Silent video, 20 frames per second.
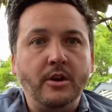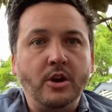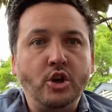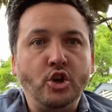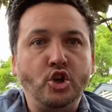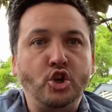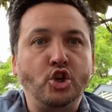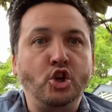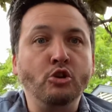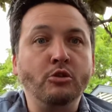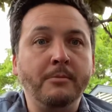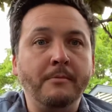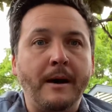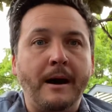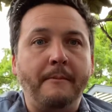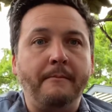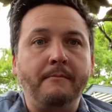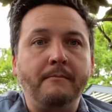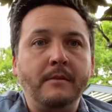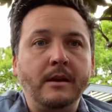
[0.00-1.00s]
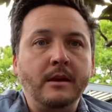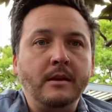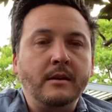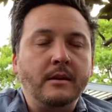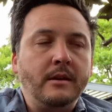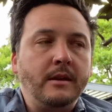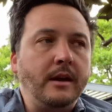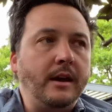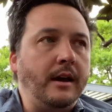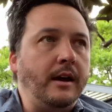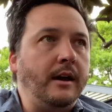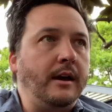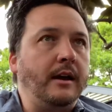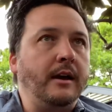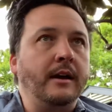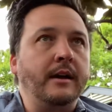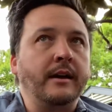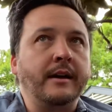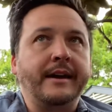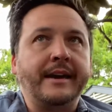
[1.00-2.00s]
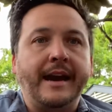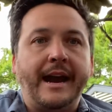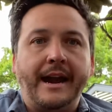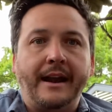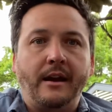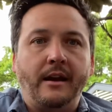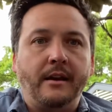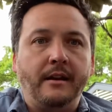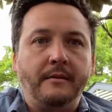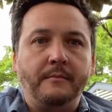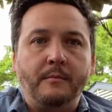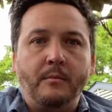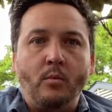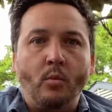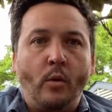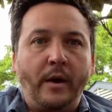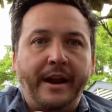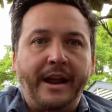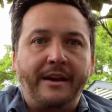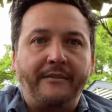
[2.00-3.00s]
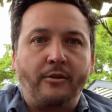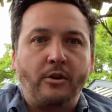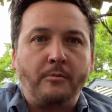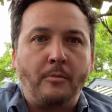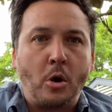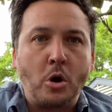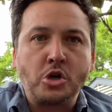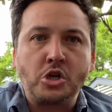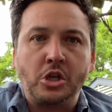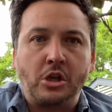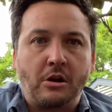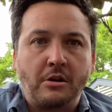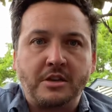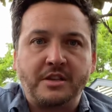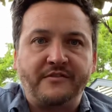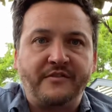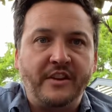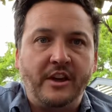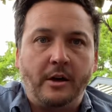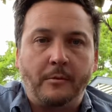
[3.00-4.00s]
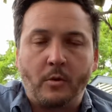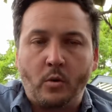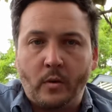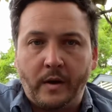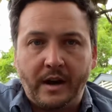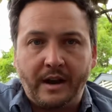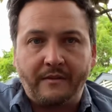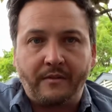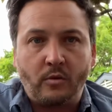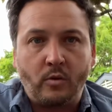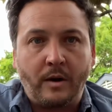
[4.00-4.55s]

shoot 'em up kind of whatever, martial arts film or whatever.